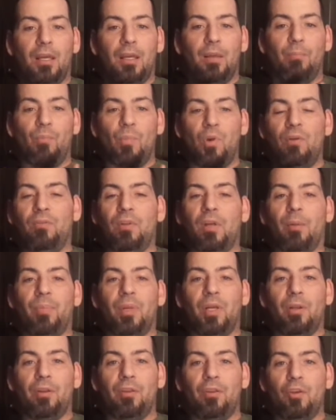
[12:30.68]
moved up
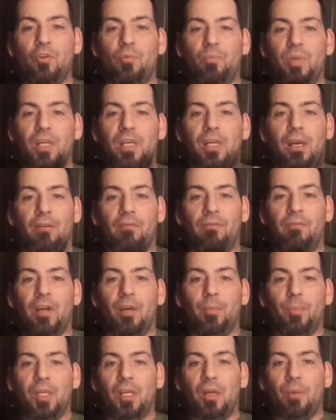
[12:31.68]
here to UP, had
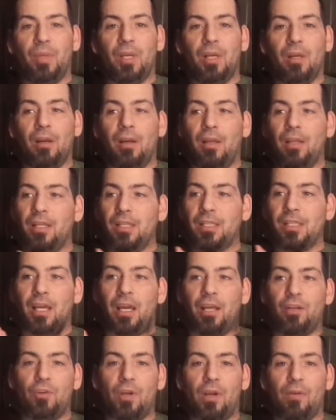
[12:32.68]
family up here, and this
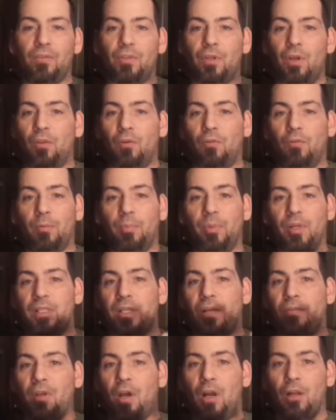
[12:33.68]
guy travels all over the place.
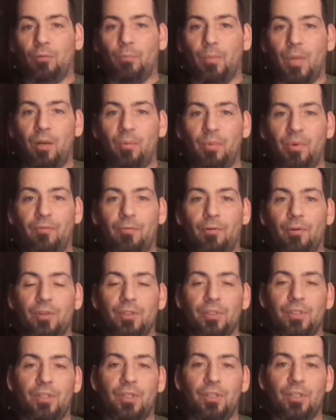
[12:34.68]
I've talked about him before.
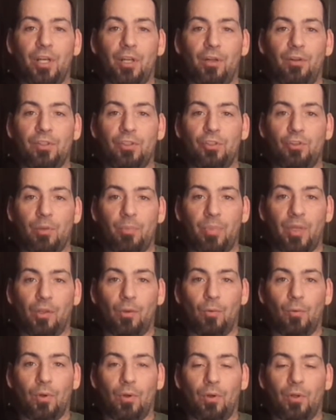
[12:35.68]
His channel is Tripping the
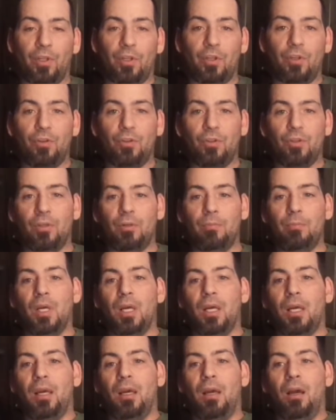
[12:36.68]
World on YouTube.
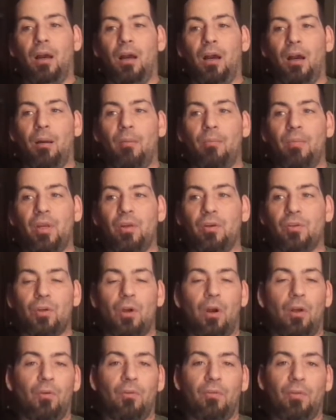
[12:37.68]
He goes
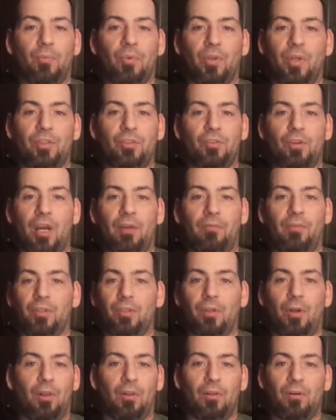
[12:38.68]
all over the place, traveling
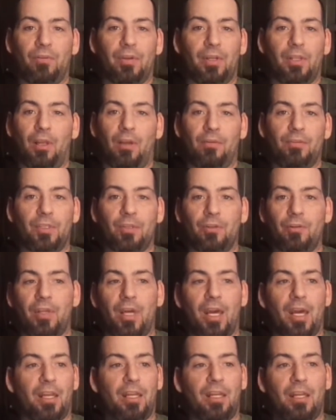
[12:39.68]
all over. He loves to do
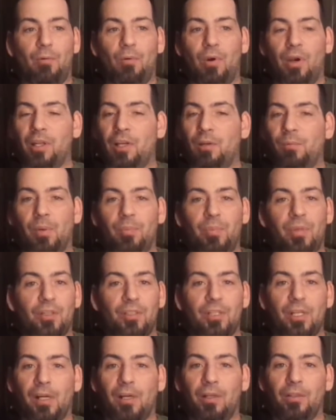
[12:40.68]
that. He wanted to come up here and
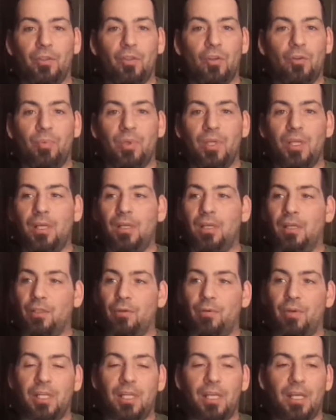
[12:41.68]
check out the UP,
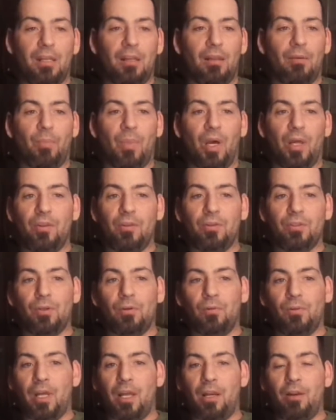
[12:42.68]
so he did. A month or so
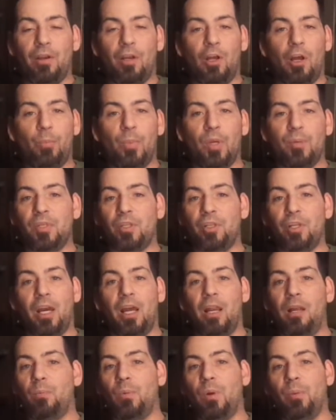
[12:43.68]
later, he called me up and said, "You got
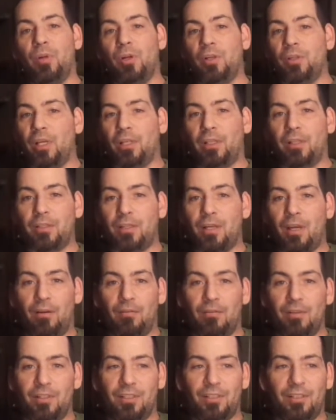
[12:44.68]
to come up here and check this out.
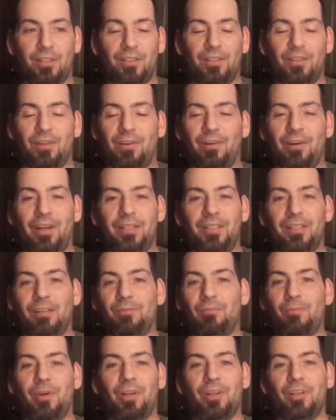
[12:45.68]
This is just the
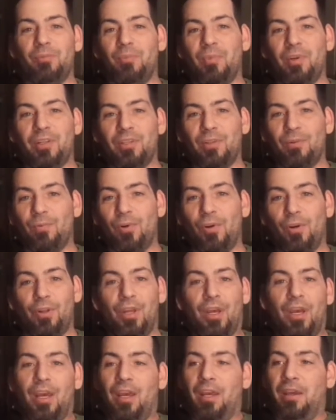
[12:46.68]
craziest, weirdest place in the world."
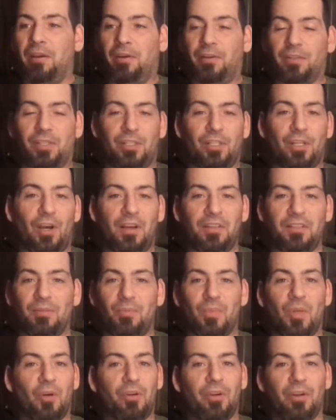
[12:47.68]
He goes, "It's awesome,
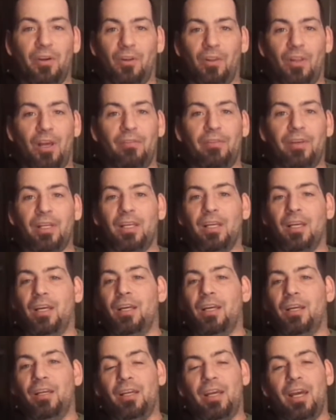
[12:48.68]
though. You're going to love it.
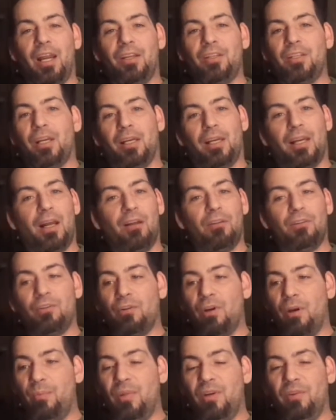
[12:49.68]
You got to check it out."
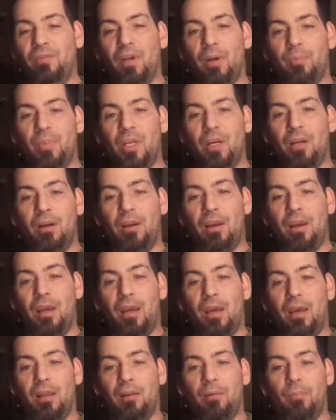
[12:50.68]
So I moved up there,
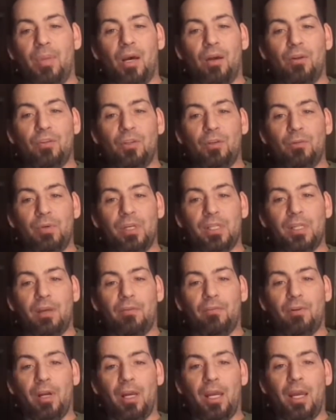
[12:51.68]
and about 2 weeks
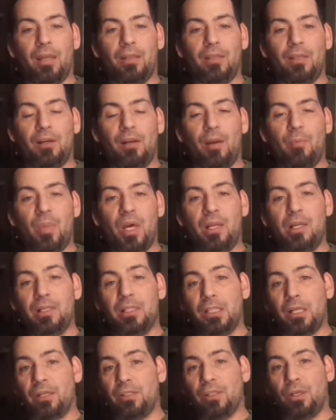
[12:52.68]
after I got there, I met his
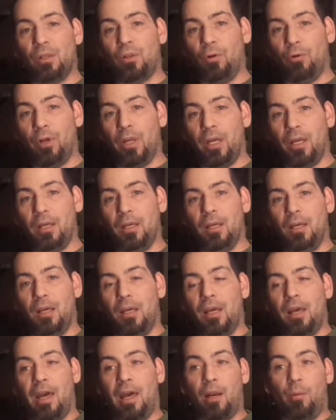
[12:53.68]
cousin Gloria
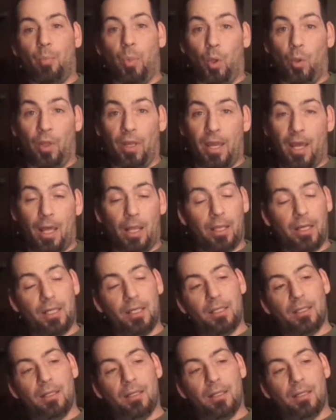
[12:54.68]
at a bowling alley,